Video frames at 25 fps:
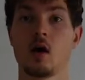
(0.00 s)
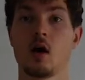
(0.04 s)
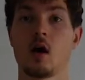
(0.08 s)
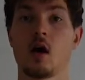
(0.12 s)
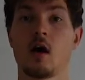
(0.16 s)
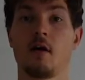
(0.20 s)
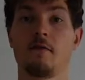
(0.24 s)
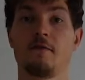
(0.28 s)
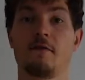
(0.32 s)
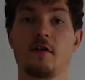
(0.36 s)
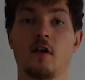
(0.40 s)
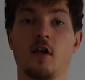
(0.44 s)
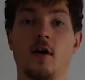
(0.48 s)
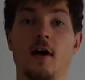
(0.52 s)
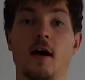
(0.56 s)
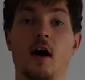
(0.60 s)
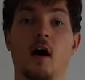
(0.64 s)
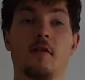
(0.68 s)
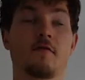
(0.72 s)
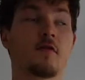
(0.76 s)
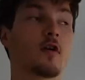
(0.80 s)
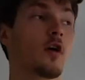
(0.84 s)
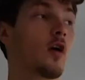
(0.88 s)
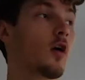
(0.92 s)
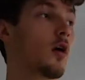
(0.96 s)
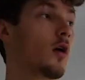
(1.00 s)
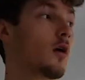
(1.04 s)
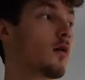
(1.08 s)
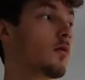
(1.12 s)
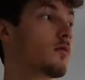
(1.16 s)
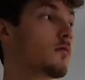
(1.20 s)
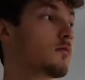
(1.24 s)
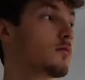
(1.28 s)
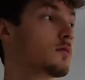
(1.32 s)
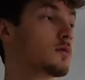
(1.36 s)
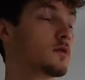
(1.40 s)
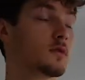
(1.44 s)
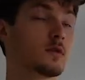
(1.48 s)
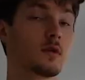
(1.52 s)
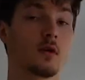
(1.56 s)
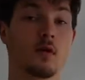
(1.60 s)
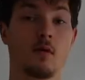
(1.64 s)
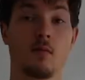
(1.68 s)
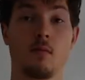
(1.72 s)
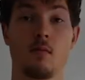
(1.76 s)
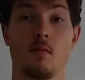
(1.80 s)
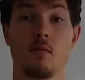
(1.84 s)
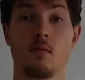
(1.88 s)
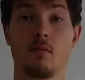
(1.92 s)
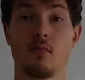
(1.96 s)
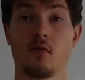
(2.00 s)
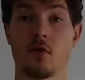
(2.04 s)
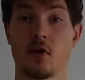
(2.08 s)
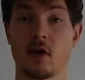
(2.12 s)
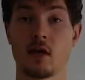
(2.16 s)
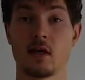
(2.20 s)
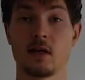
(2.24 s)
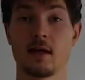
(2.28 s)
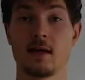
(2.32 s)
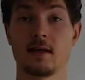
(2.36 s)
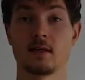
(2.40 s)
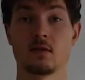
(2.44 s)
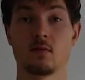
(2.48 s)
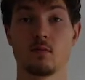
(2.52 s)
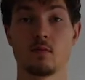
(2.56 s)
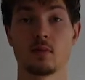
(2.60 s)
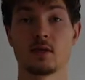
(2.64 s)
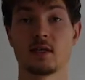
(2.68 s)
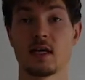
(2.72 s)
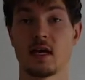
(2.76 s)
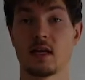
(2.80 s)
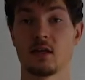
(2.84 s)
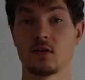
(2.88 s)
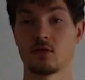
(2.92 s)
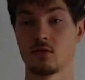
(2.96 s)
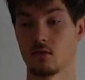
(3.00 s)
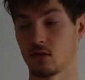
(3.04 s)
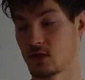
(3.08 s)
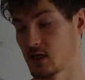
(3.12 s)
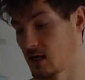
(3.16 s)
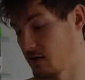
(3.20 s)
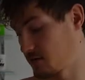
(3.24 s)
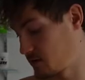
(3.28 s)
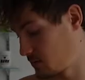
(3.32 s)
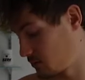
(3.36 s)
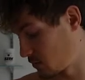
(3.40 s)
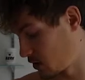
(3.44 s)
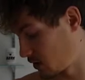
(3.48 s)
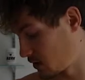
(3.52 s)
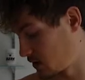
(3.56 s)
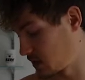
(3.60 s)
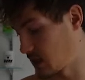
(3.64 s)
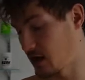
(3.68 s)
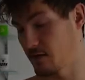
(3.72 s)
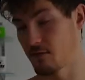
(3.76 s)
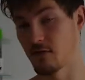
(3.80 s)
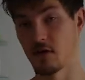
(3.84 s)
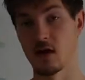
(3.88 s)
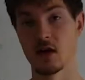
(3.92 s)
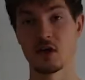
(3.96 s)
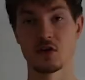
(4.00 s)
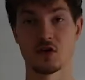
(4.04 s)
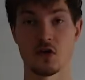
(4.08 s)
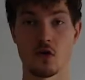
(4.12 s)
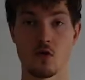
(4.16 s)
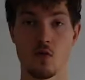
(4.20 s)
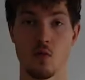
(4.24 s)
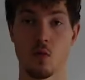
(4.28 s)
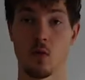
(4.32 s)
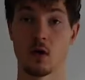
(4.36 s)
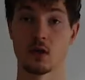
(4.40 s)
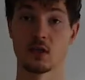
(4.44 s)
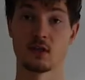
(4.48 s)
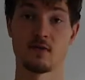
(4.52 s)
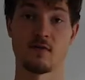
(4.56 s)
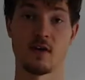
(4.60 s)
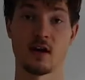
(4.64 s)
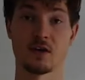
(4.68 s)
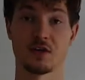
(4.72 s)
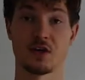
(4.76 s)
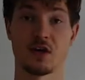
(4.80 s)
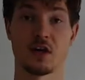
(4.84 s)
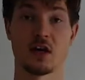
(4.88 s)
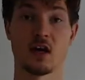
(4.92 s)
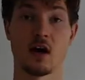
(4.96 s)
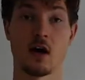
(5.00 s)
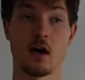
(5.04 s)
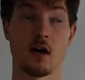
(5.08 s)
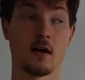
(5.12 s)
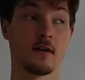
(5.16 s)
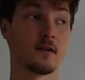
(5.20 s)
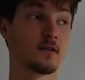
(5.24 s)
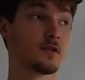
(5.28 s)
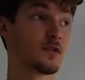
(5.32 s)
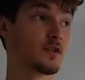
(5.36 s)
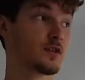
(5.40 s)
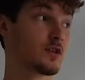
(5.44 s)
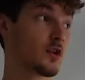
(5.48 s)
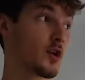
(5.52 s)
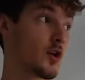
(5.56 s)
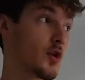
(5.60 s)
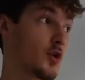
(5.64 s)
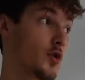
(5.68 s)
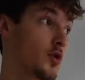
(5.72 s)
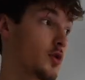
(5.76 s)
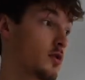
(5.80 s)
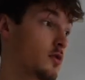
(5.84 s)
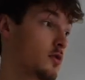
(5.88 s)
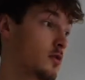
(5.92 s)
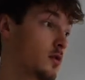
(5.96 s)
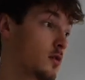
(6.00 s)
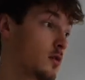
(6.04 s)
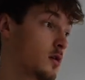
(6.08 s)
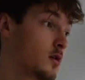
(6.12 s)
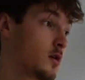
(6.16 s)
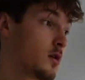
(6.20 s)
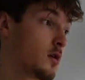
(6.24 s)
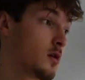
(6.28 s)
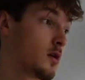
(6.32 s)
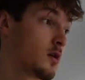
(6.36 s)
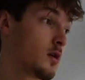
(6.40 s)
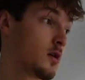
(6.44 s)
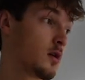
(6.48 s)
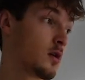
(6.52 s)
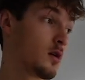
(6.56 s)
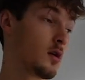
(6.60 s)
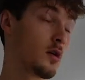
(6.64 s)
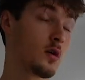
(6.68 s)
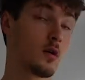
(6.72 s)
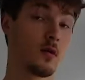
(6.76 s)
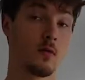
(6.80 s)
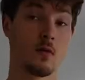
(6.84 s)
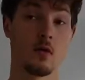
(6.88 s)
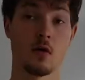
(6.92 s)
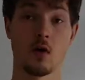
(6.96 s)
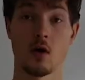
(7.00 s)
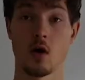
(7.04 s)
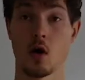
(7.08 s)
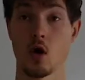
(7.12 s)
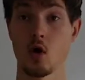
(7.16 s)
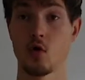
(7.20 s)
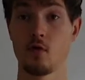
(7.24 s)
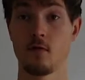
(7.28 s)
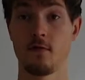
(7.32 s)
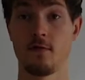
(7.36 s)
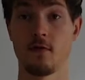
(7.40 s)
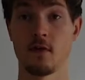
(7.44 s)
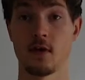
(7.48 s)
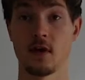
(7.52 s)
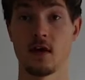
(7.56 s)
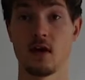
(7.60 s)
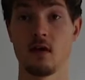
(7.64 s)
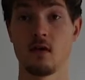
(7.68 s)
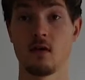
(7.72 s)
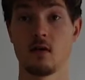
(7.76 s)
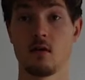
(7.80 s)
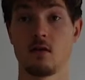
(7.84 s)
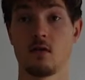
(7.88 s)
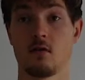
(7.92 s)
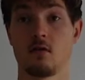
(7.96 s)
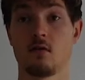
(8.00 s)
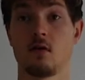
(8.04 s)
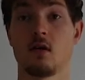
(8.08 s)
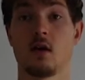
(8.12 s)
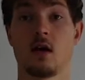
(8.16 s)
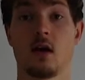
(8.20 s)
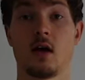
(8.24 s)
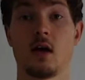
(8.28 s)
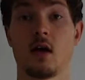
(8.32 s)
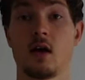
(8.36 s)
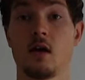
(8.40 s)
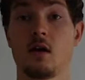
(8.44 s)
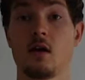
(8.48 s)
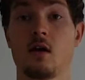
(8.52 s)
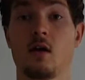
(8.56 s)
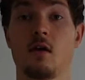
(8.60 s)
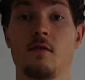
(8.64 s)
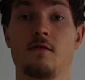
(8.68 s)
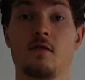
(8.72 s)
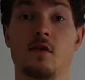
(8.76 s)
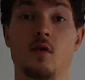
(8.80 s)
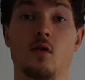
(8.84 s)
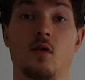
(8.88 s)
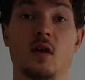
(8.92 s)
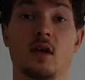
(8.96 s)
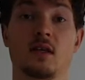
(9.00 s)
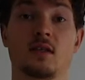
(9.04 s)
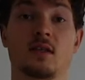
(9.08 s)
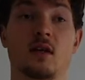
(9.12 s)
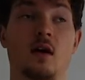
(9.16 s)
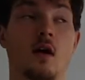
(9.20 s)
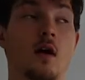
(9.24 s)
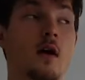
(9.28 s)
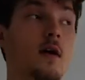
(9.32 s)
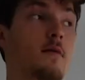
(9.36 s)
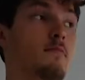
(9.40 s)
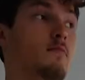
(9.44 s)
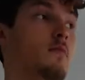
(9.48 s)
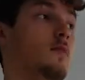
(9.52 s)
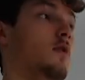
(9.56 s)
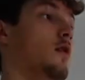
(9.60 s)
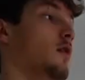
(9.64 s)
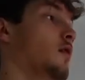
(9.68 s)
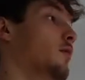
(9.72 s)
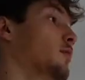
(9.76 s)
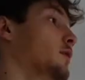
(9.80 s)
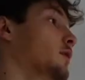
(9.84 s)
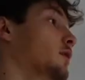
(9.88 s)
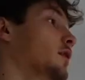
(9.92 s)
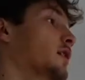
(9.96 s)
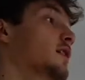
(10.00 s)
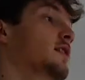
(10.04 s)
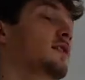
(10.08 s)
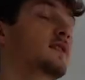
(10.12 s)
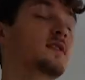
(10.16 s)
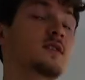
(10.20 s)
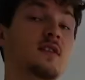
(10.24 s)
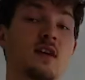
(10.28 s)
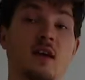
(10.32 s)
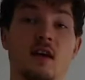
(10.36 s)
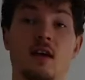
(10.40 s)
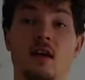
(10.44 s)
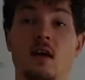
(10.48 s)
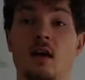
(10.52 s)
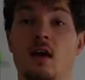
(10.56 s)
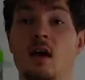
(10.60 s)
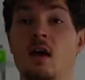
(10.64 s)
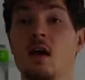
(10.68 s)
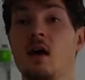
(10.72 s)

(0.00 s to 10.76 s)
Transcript: I feel like I've got some pretty decent potential to have some good definition once I've actually cut. So hopefully in a few weeks time I'll be looking sick.